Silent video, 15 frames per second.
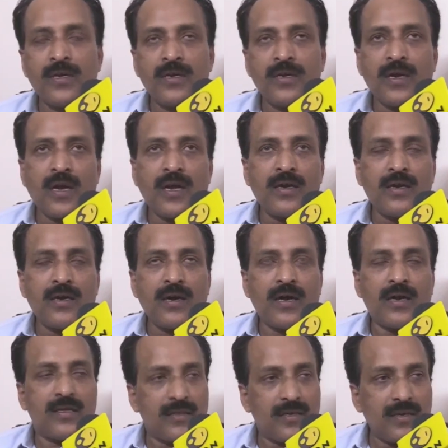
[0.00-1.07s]
And
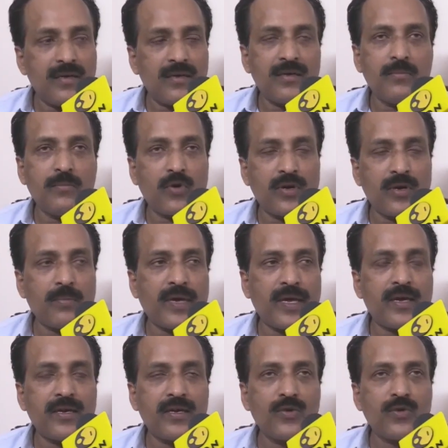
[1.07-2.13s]
another important
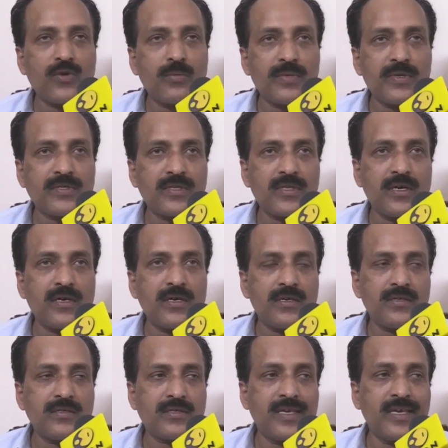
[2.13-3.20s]
player in Europe is
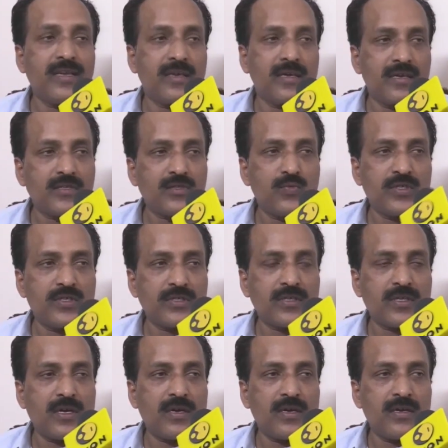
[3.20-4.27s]
the CNES, which is
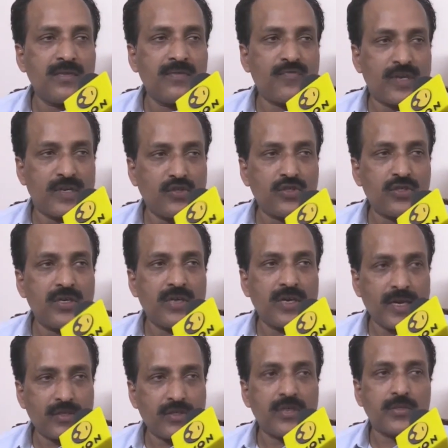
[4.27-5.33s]
the French
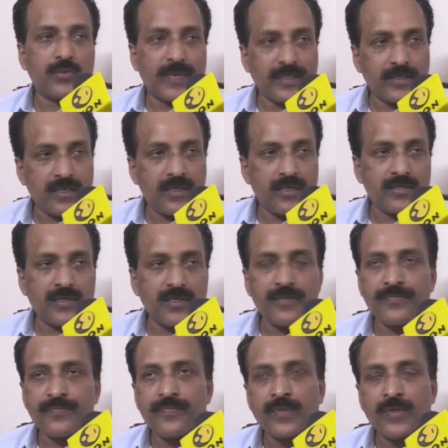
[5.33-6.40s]
National Space Agency.
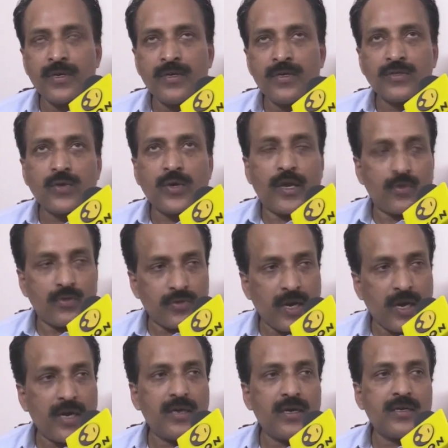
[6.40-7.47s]
So I also
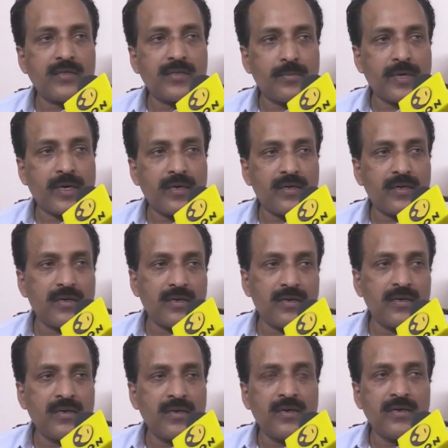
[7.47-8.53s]
had separate
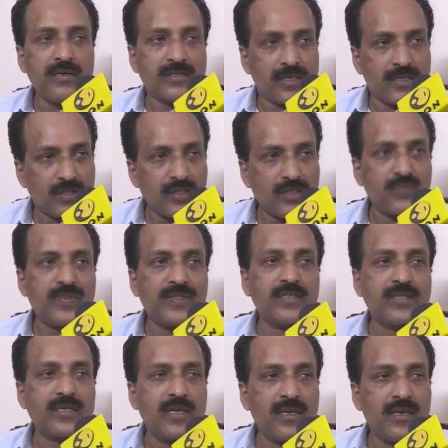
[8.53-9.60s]
discussions with the
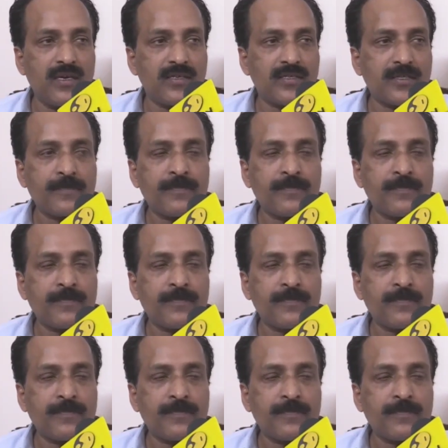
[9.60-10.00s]
CNES